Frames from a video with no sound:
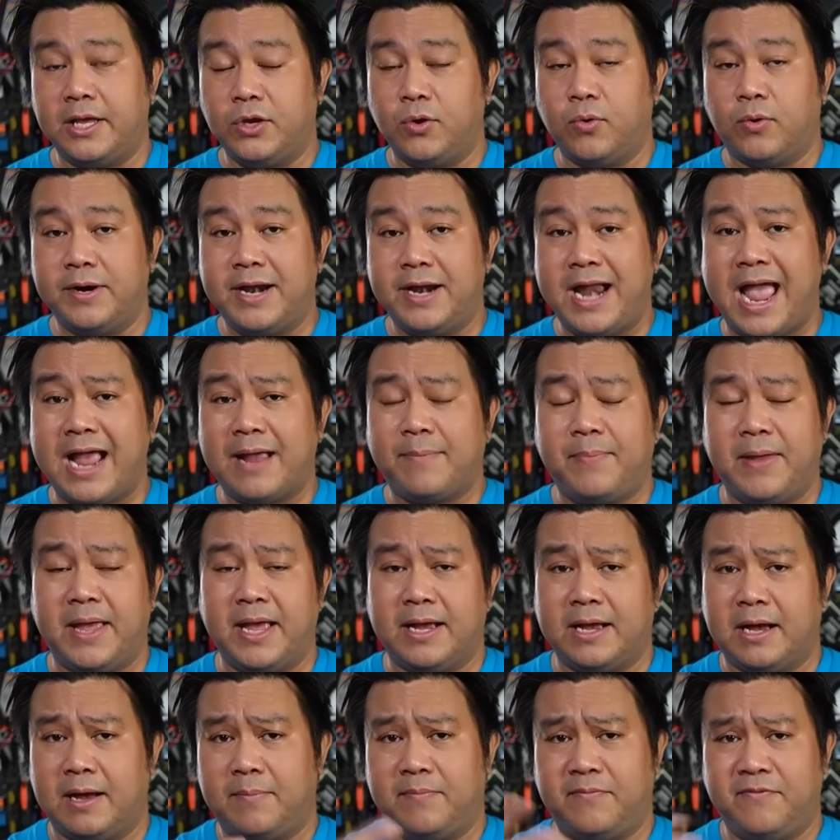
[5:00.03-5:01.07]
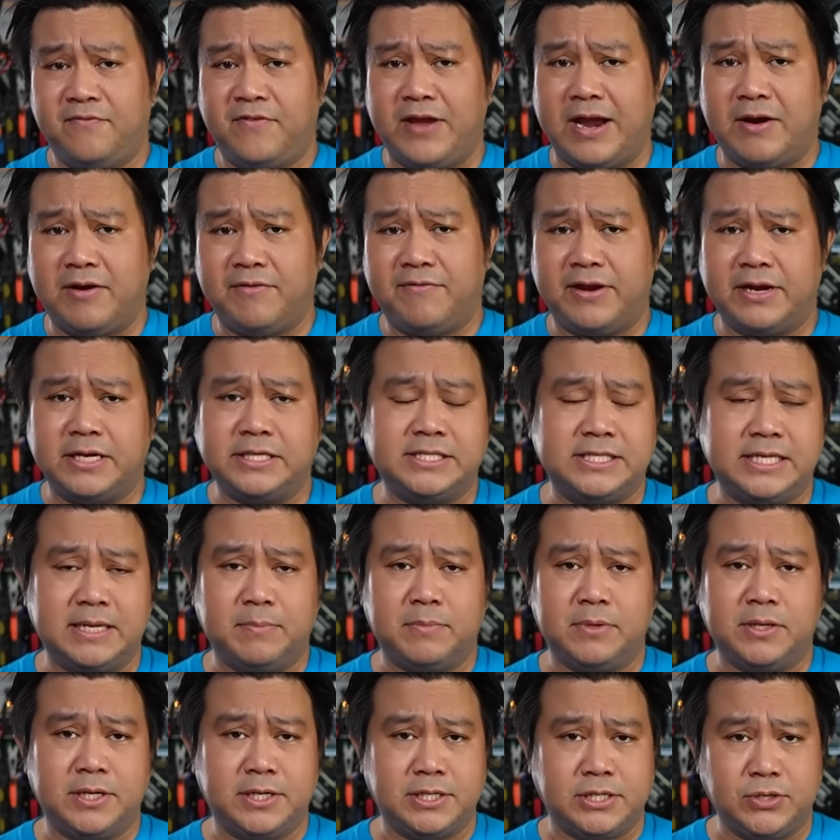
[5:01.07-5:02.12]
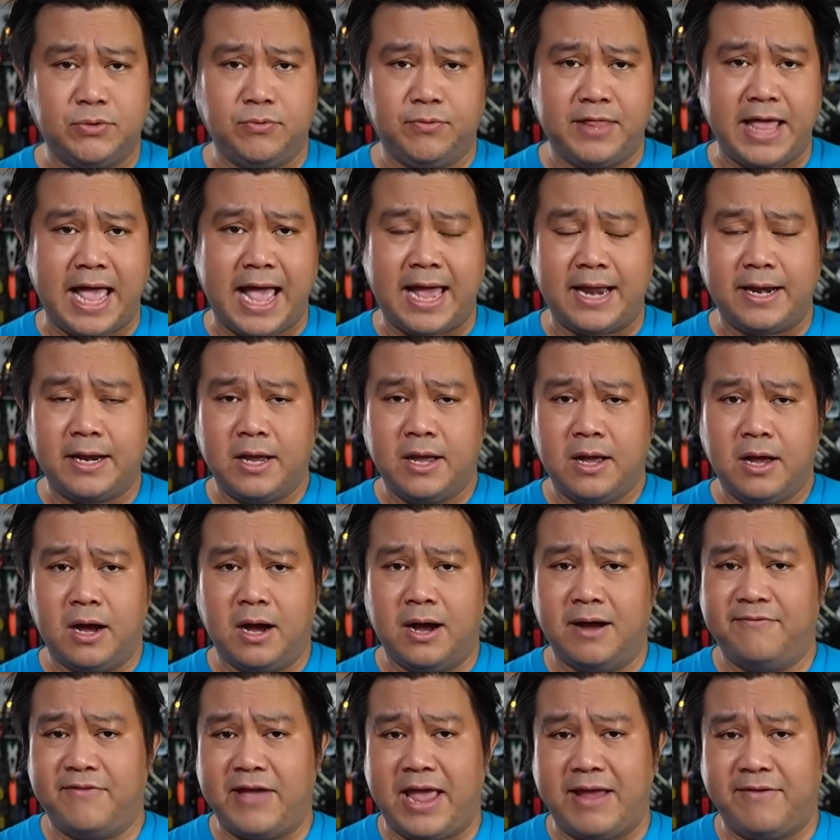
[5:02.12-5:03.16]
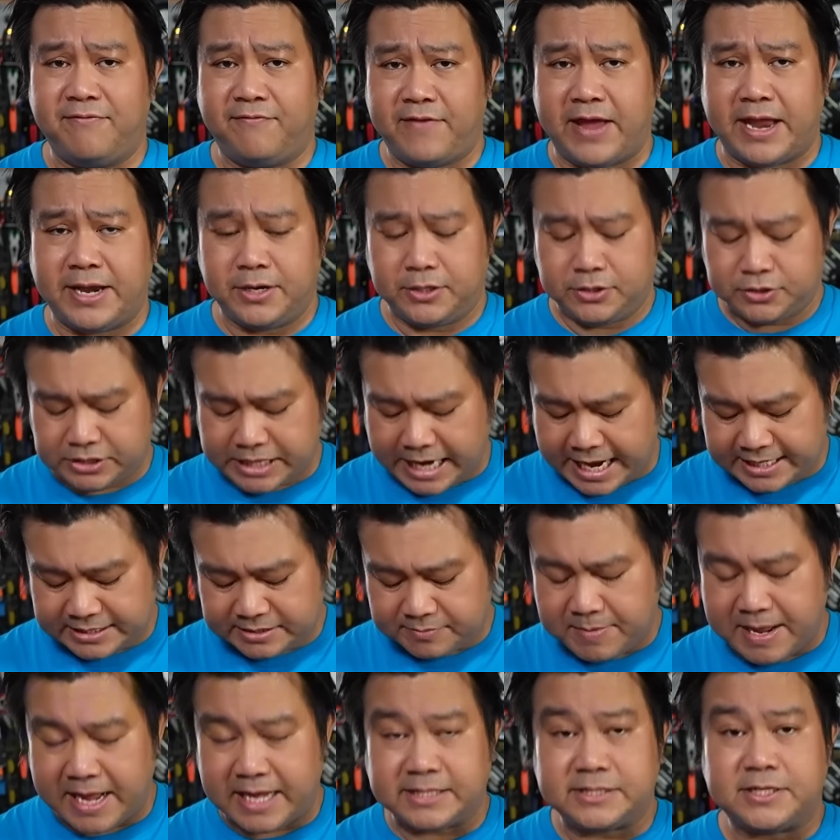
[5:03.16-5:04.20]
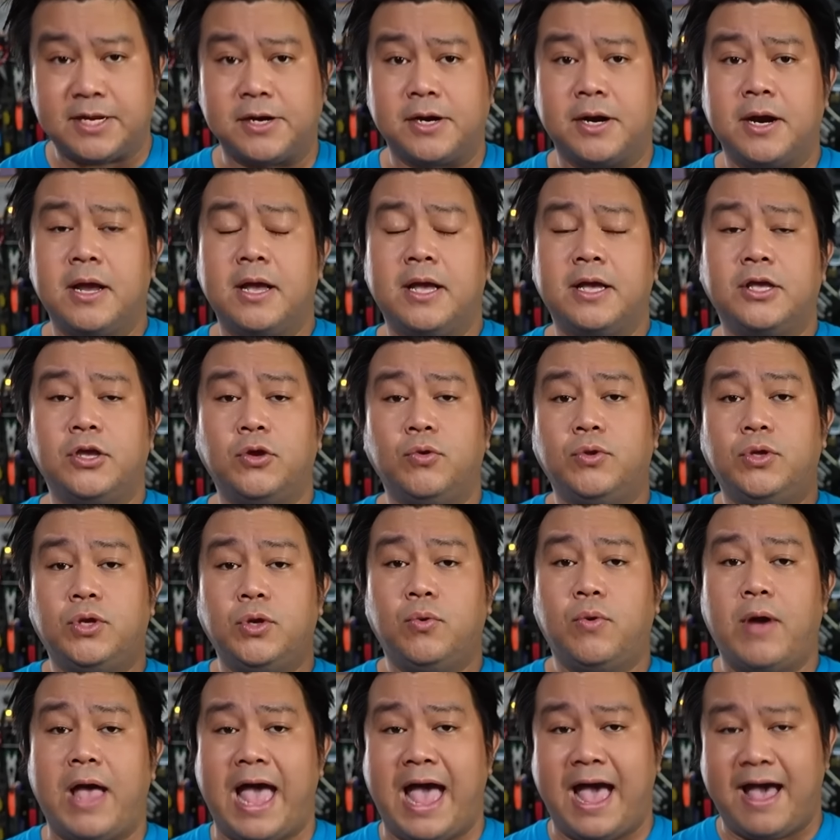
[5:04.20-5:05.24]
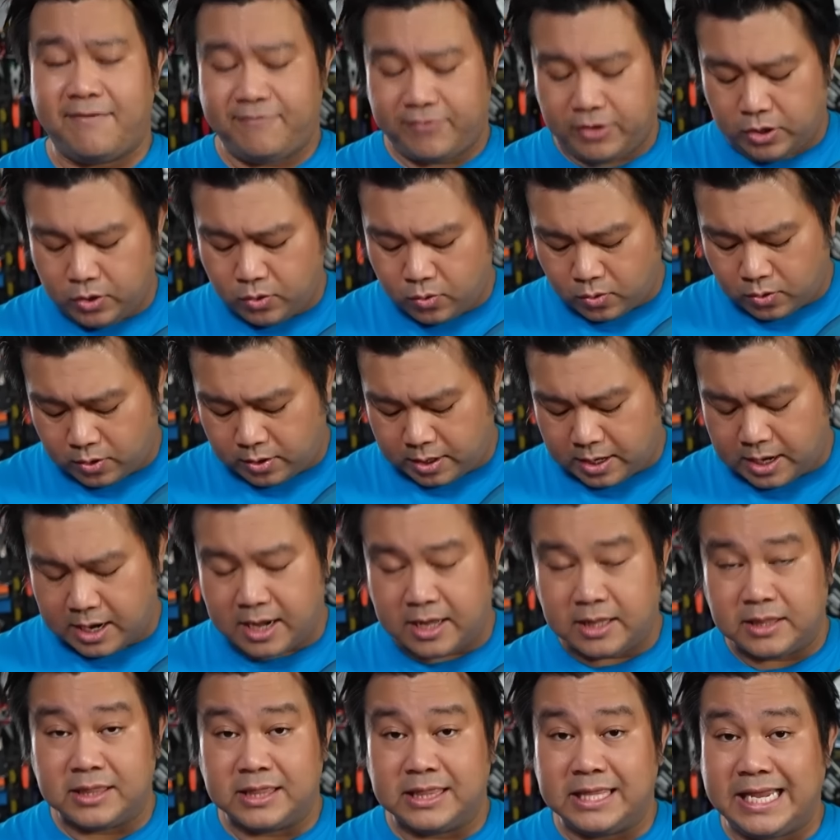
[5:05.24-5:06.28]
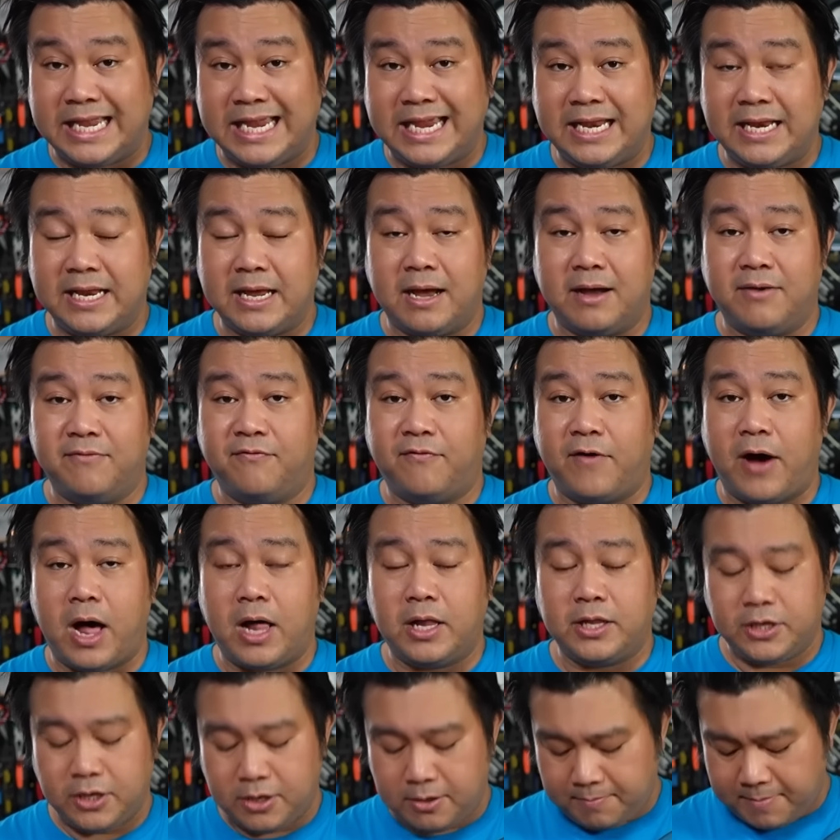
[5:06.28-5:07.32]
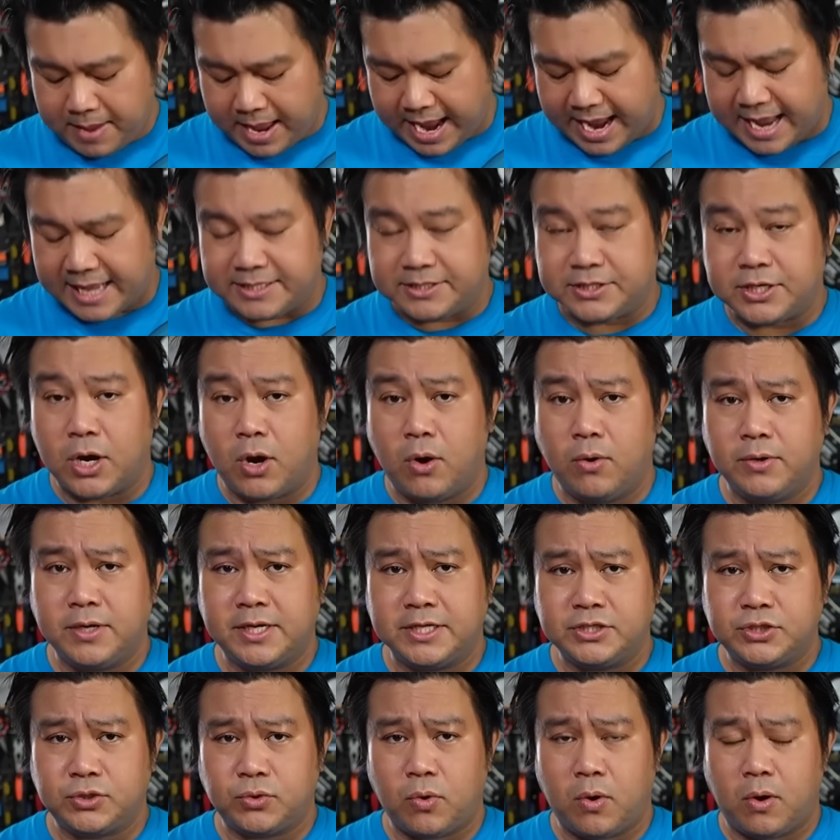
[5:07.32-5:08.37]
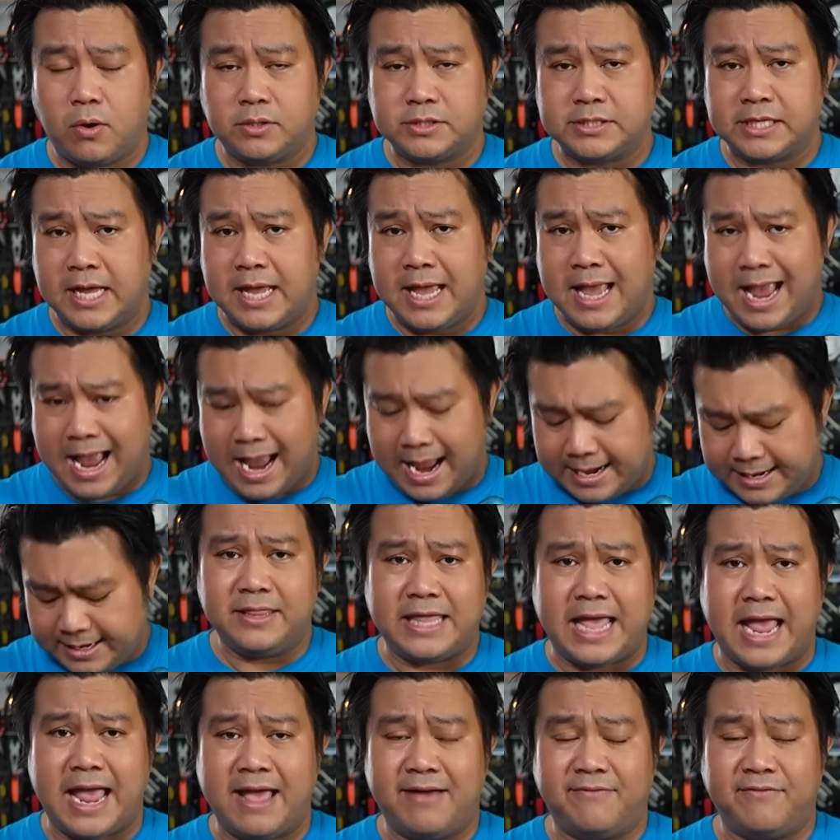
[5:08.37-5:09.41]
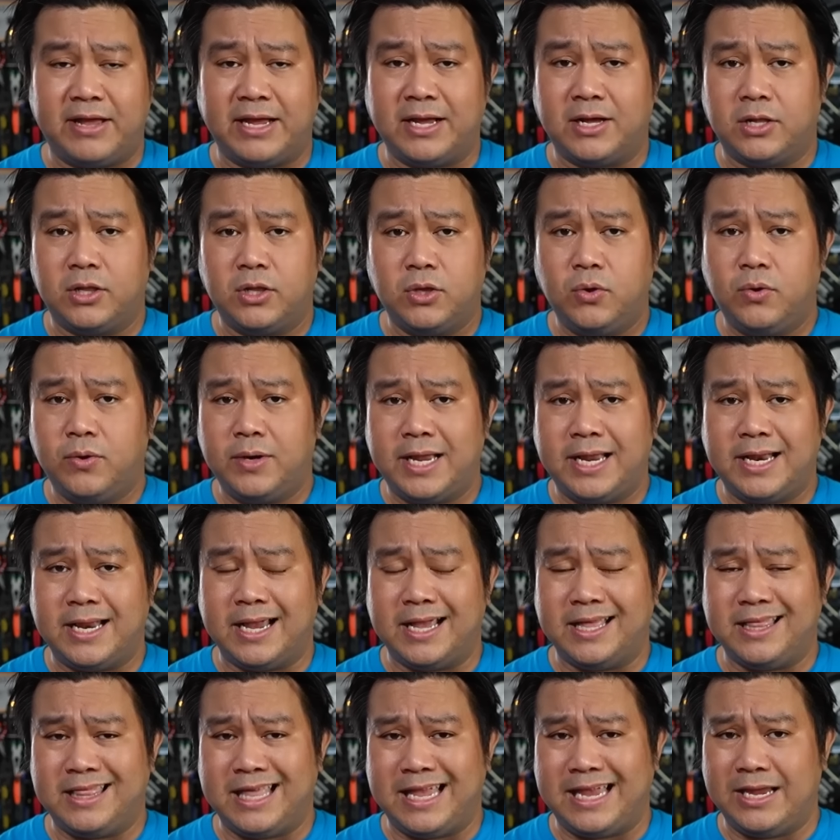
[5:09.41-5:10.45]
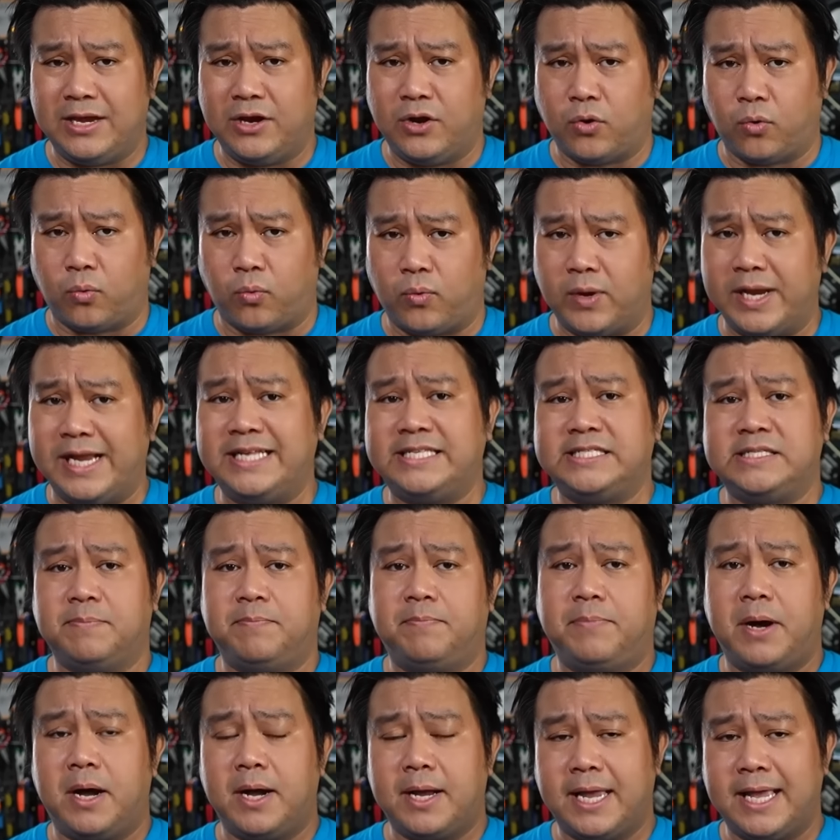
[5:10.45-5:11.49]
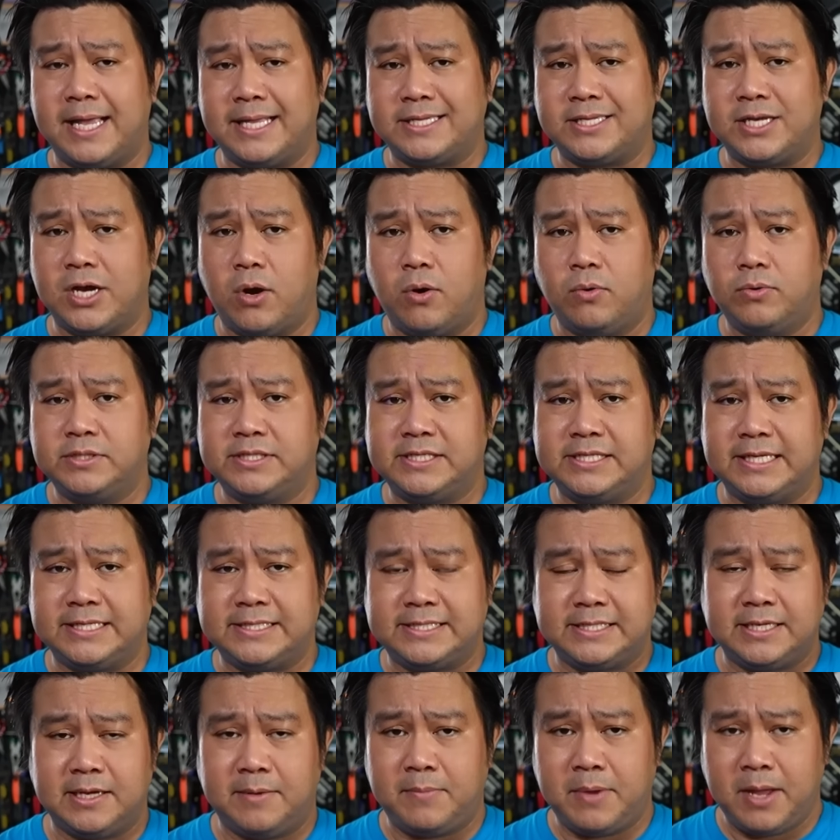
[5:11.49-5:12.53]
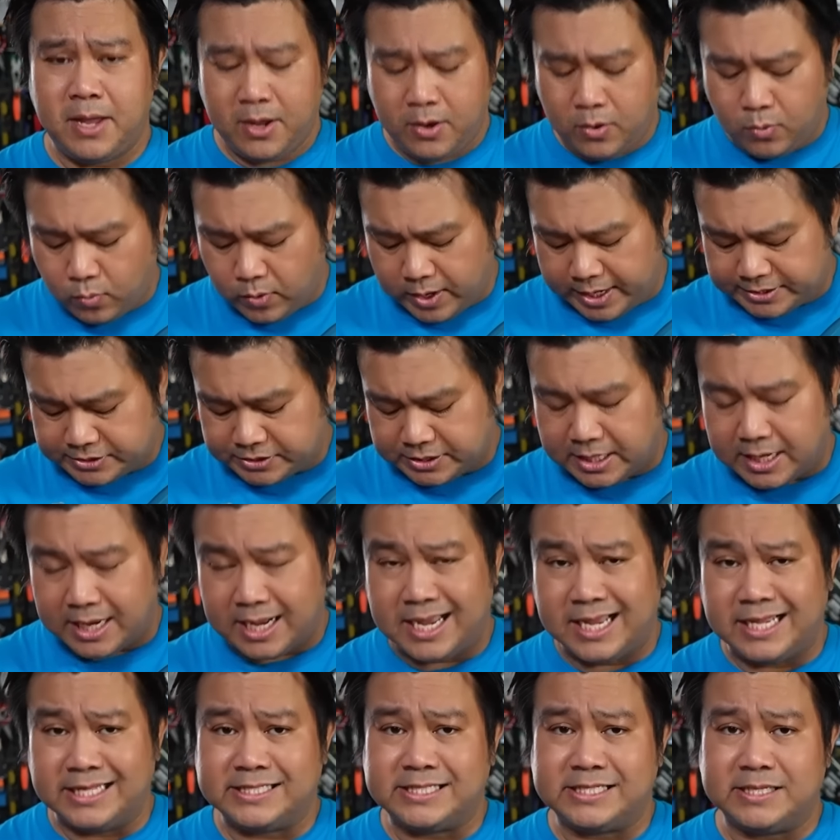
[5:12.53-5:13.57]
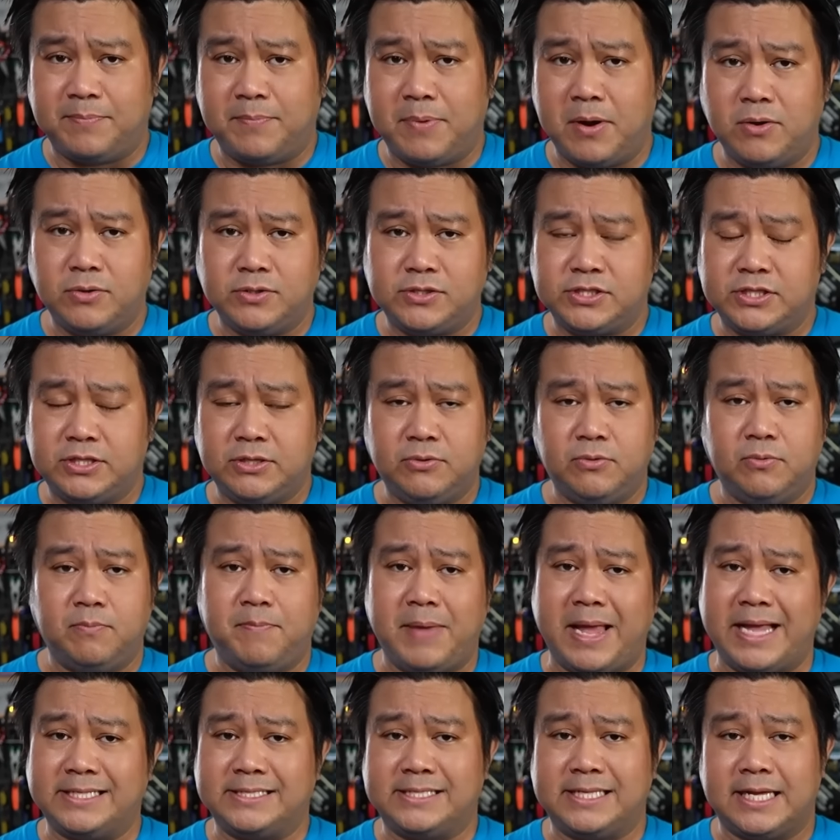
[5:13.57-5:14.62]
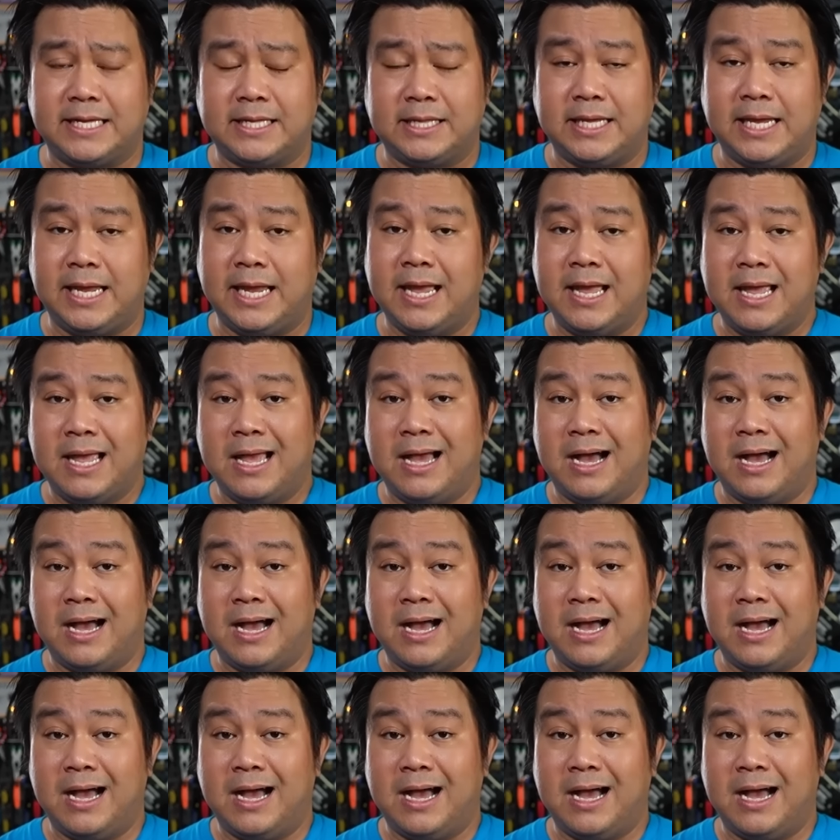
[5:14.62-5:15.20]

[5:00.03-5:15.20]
your neck pickup, very similar to that of a Fender Jazzmaster. You do have your lead volume and tone controls, and they have included the grease bucket tone system, which is supposed to basically